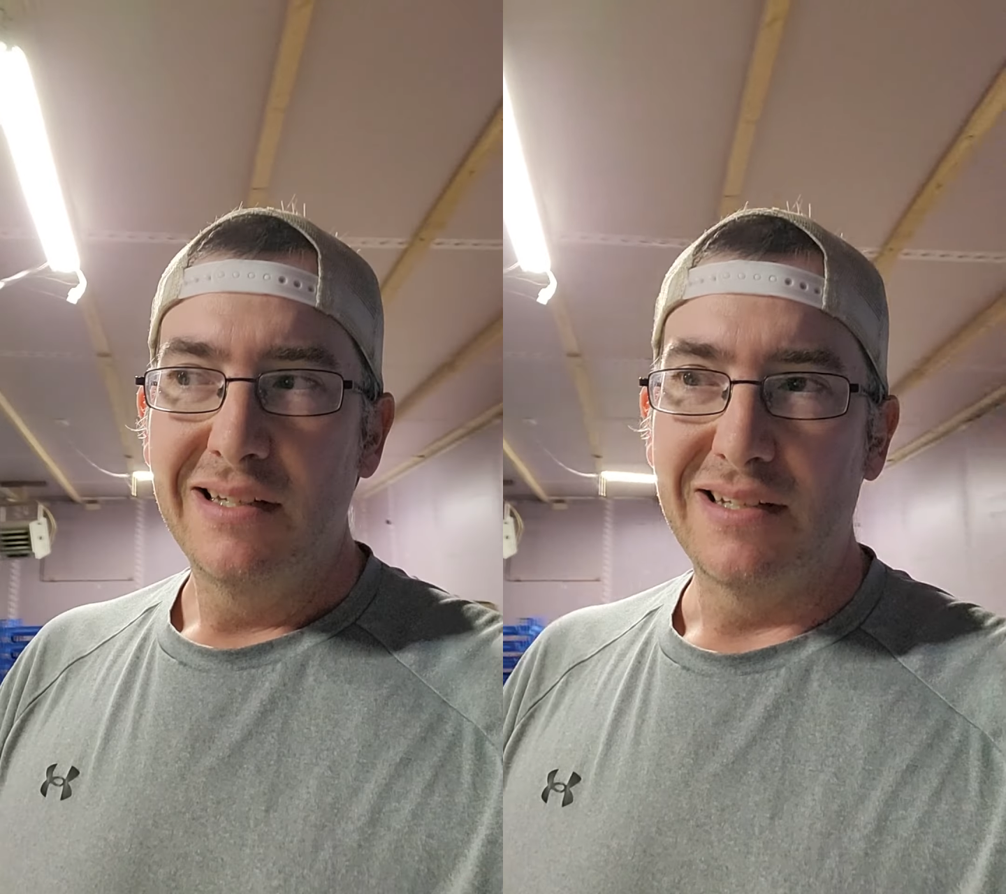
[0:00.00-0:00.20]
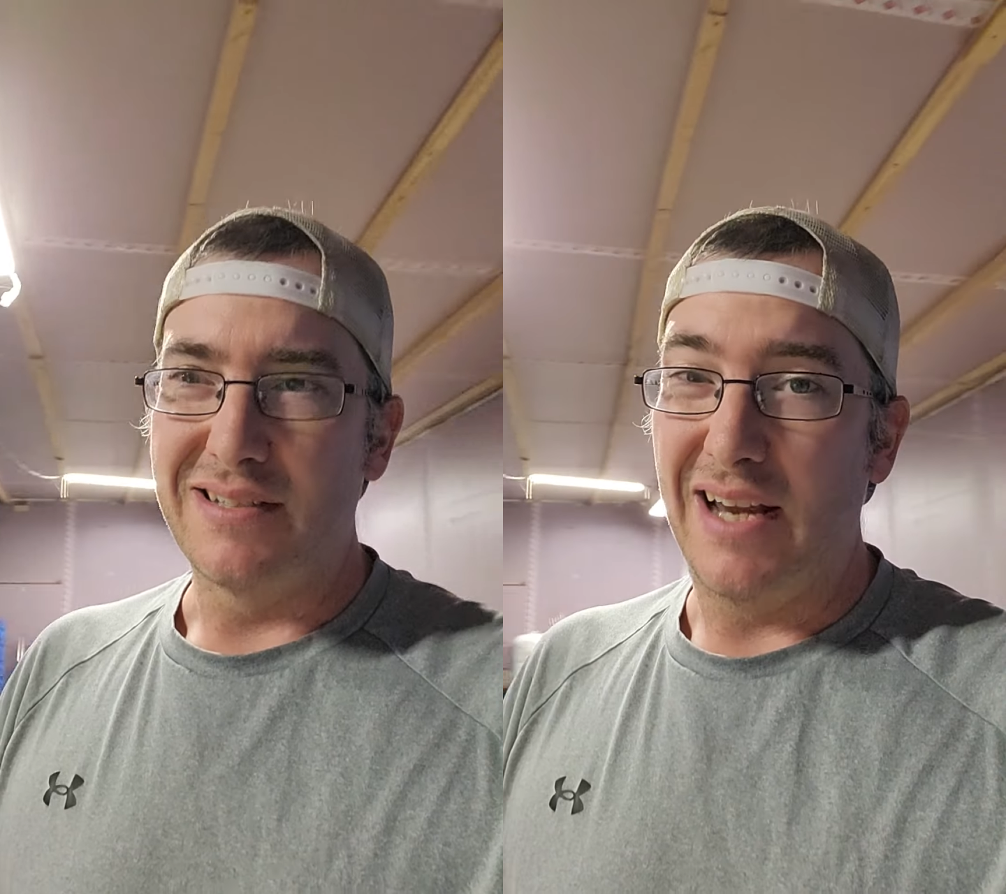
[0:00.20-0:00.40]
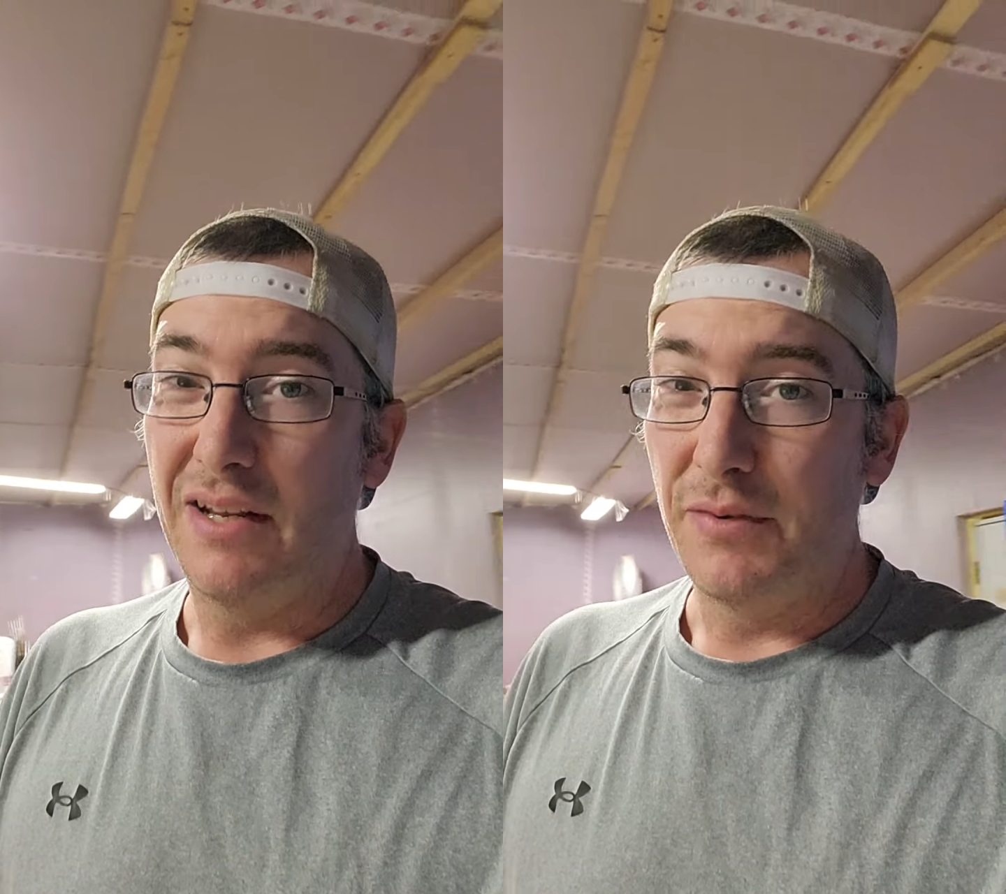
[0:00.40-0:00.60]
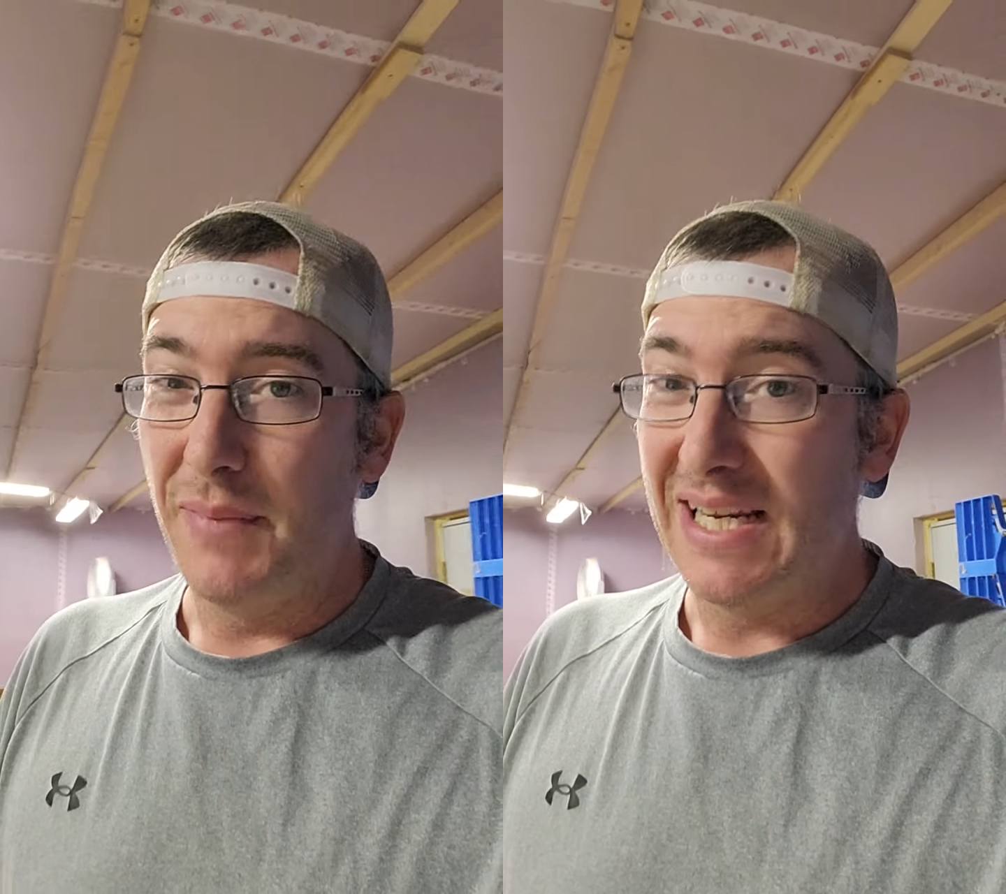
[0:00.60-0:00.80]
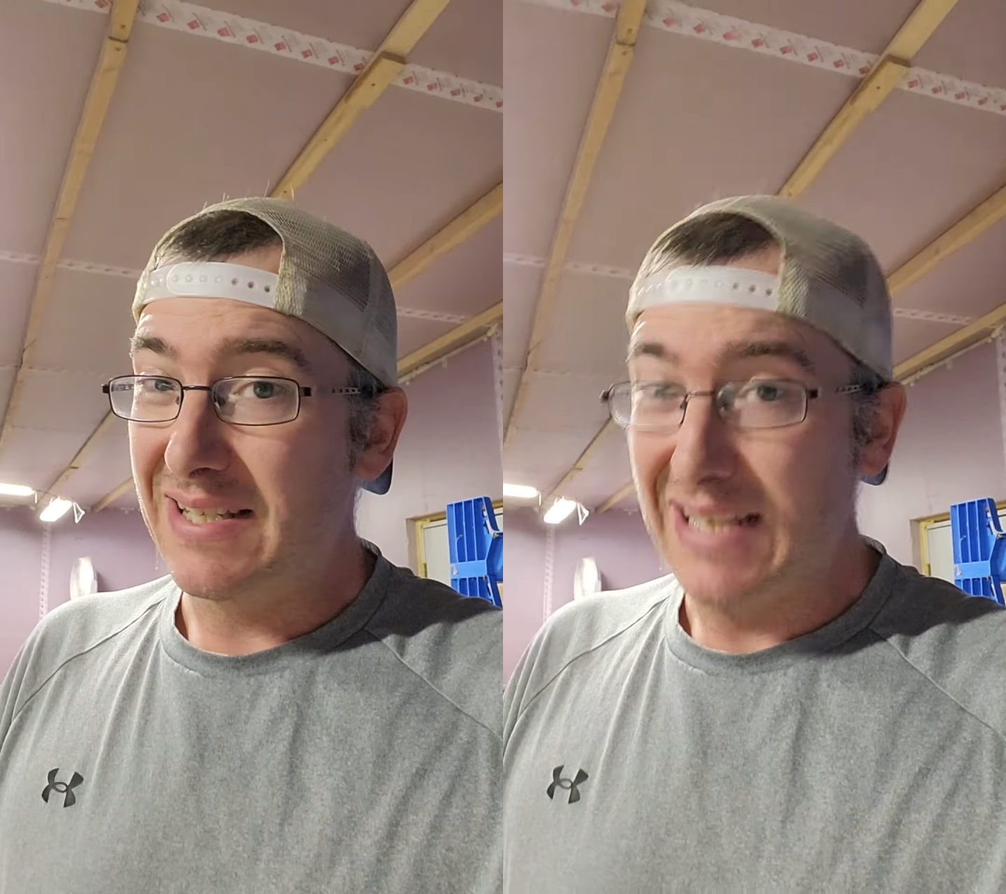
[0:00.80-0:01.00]
decide if it
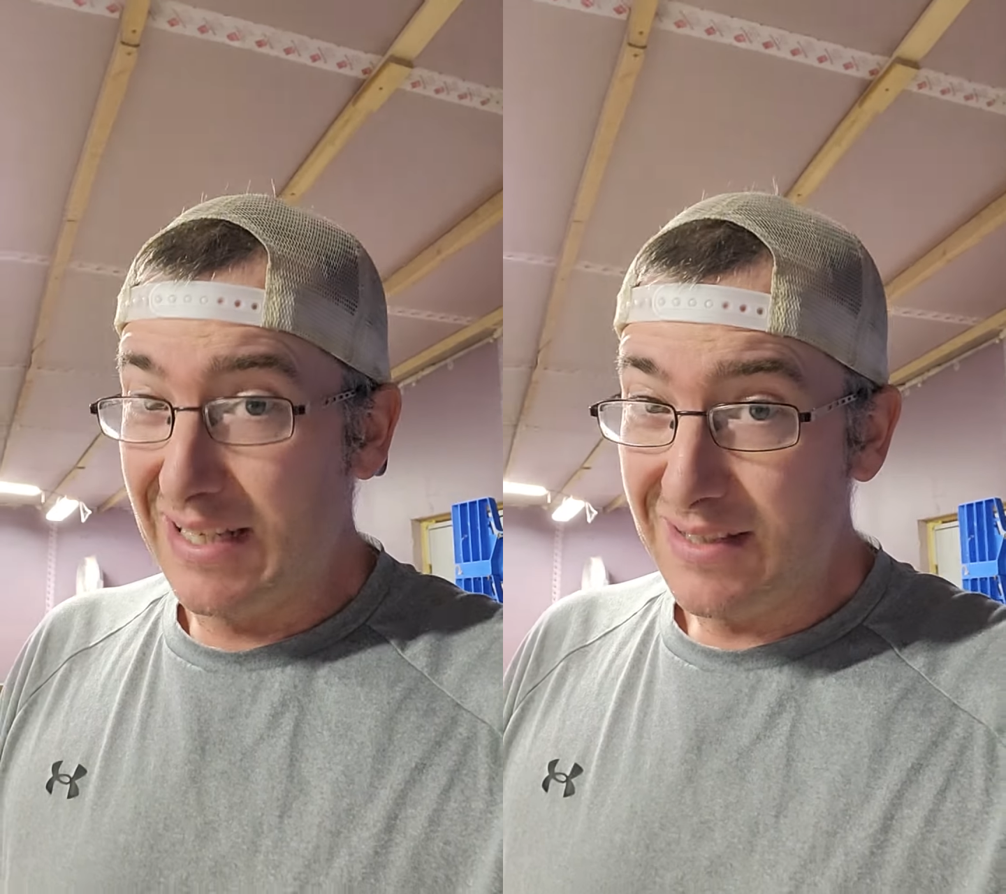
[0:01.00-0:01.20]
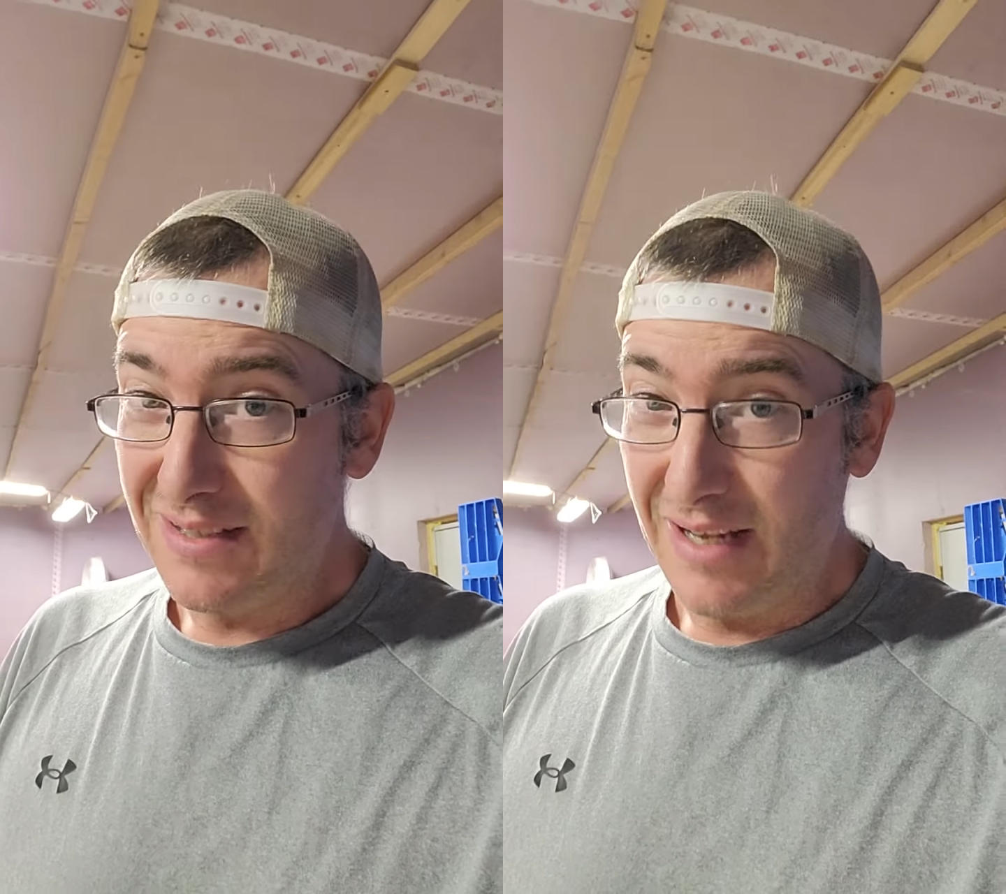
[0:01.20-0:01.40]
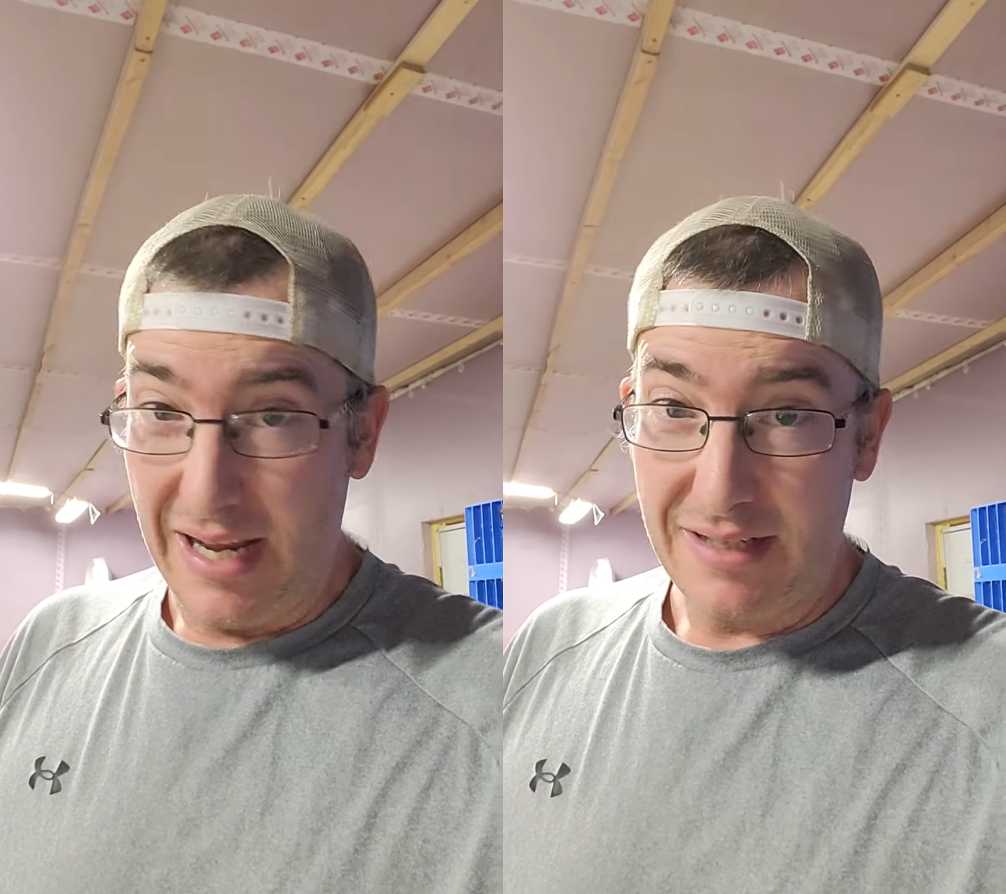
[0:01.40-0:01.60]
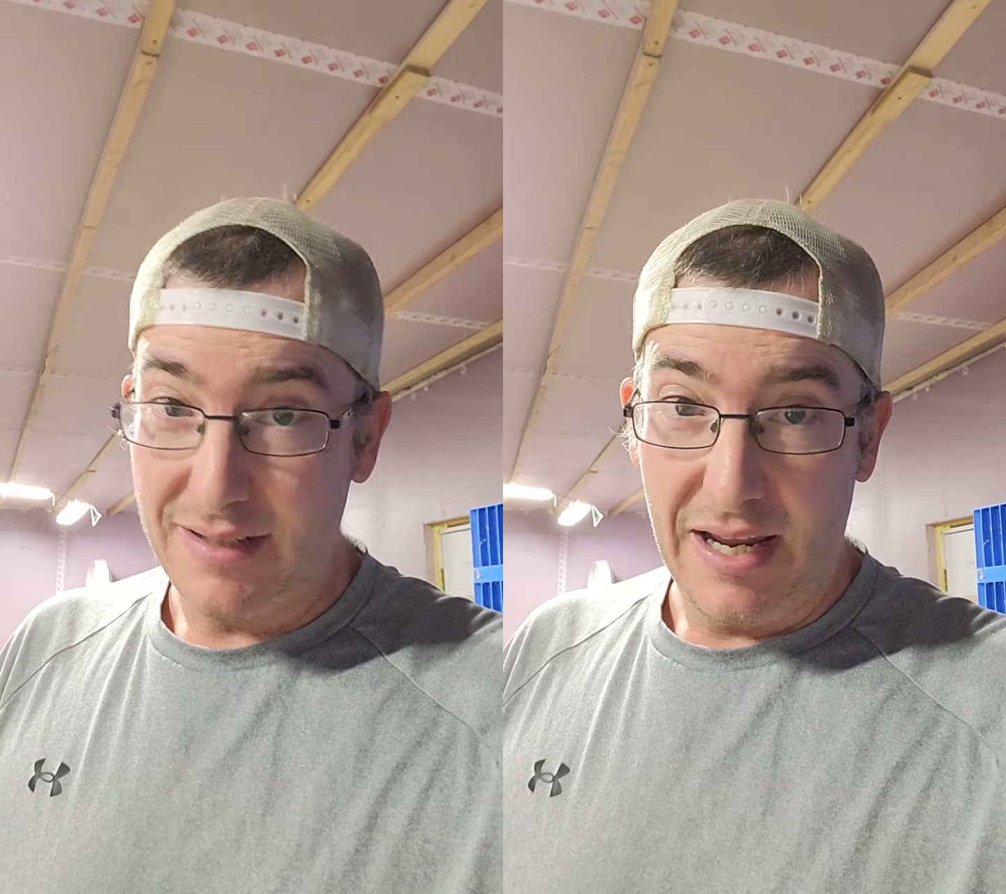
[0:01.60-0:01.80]
makes sense as